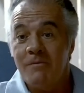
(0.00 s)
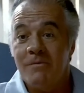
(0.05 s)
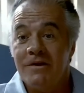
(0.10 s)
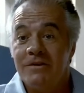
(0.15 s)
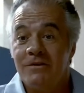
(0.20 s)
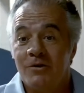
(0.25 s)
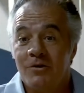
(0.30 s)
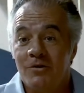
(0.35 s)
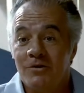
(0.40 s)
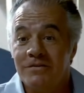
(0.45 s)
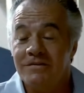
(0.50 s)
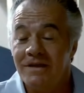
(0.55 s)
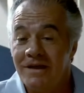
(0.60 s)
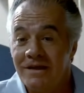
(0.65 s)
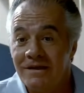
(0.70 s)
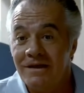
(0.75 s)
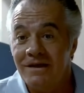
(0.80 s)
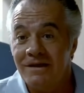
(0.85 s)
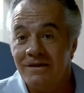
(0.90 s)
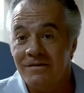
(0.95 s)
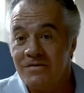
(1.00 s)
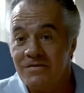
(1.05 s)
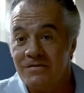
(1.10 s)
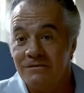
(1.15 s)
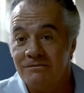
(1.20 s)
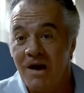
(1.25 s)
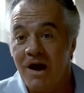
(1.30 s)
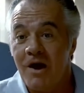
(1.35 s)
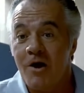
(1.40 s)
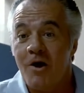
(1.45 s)
I mean, the good thing
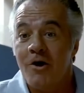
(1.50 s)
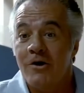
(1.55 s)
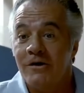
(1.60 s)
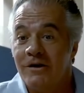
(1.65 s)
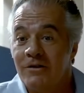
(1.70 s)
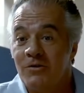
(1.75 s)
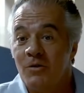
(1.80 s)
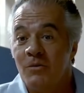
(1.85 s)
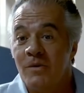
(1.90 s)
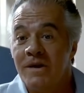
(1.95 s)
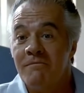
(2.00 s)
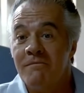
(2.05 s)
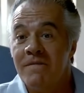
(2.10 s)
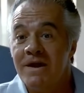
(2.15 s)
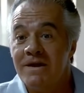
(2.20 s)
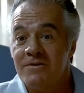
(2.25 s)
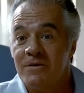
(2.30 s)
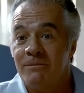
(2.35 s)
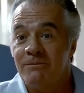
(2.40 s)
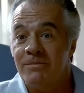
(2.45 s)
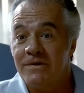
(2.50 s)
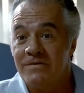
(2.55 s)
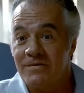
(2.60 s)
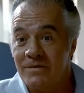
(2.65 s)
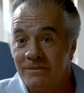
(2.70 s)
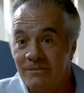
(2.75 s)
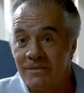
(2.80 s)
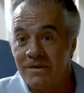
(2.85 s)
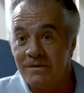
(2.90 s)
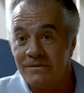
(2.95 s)
is, I heard it doing a major
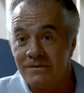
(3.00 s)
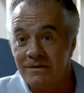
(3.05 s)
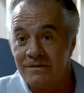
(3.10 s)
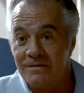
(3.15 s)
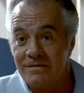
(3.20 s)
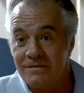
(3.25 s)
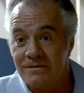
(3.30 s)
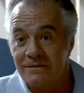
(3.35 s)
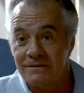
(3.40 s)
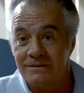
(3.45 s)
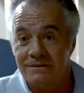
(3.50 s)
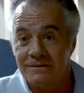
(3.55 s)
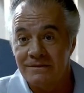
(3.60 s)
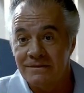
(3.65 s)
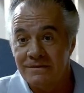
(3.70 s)
piece of business.